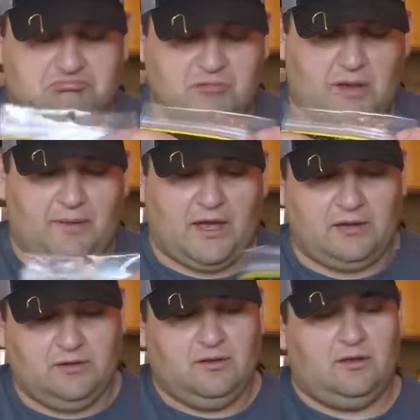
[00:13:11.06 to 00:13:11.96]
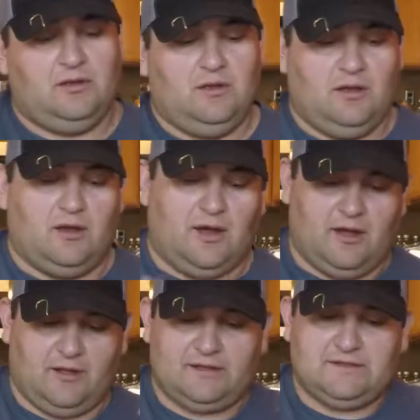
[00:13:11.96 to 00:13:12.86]
Not bad.
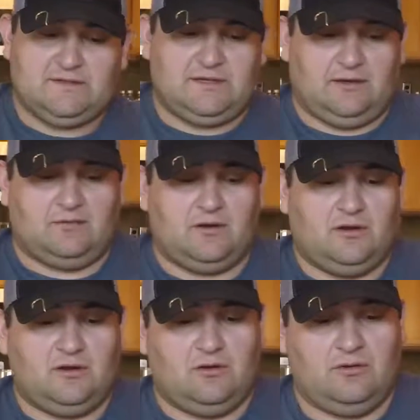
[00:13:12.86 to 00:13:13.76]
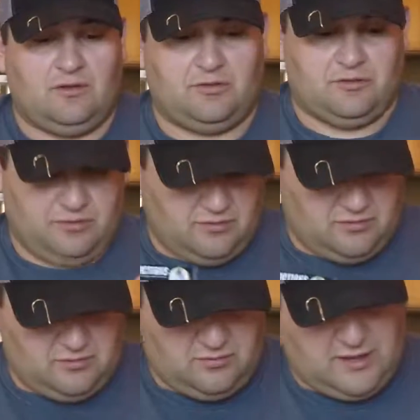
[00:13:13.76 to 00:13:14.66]
Let's see. We're gonna go with.
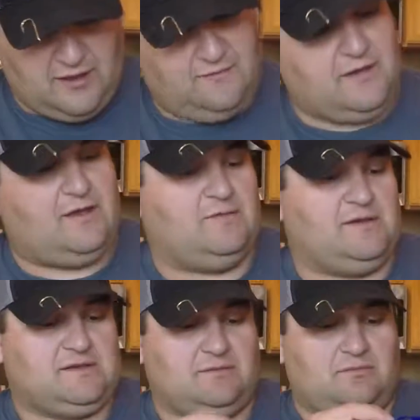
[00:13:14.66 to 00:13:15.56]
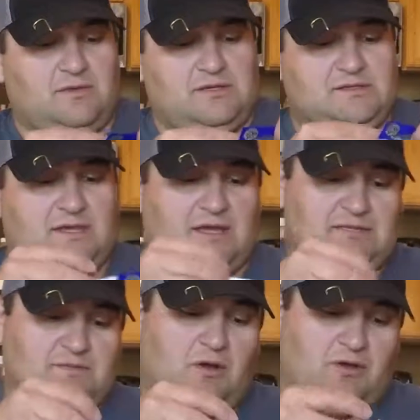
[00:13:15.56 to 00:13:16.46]
They even gave me some mustad
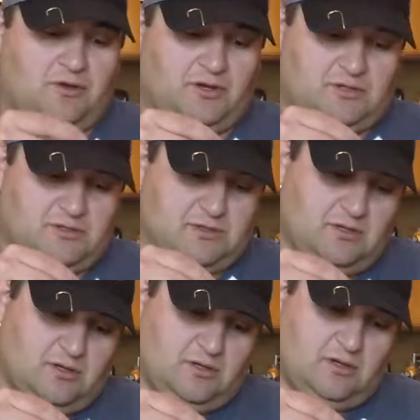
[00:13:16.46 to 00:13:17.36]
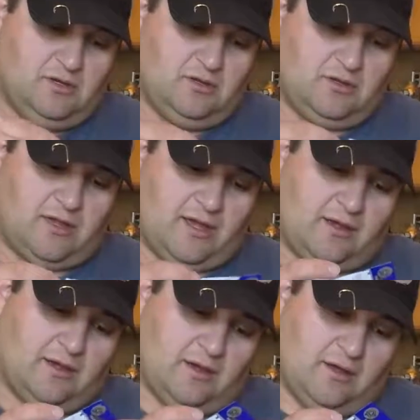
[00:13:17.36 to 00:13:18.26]
small hooks. Look
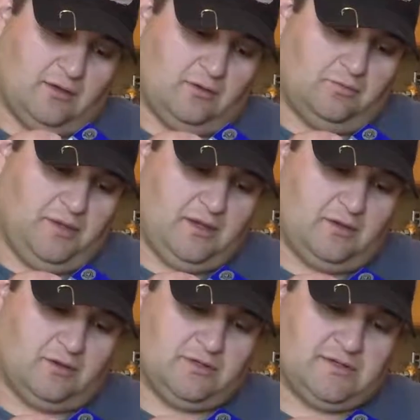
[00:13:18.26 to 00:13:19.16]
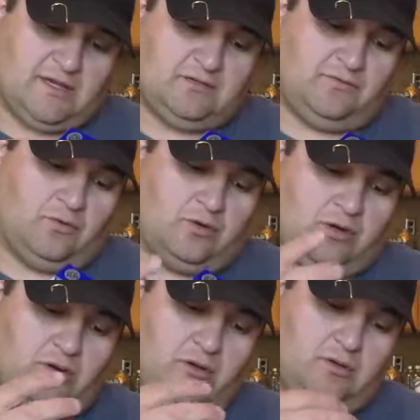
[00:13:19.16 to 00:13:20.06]
like little beak hooks, size
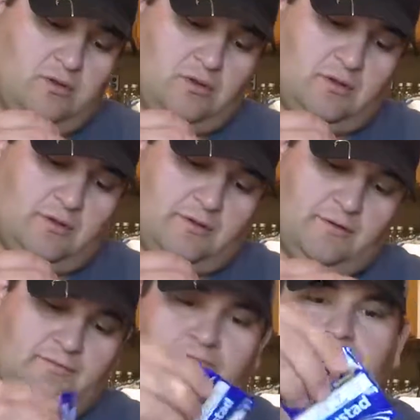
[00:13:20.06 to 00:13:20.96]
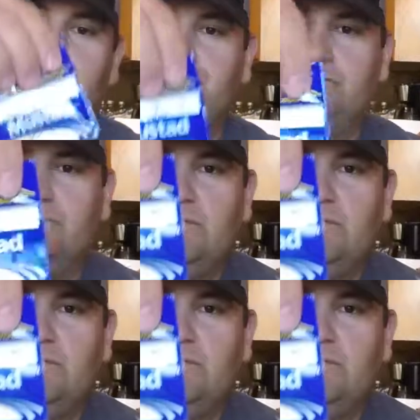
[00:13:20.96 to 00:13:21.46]
4. Of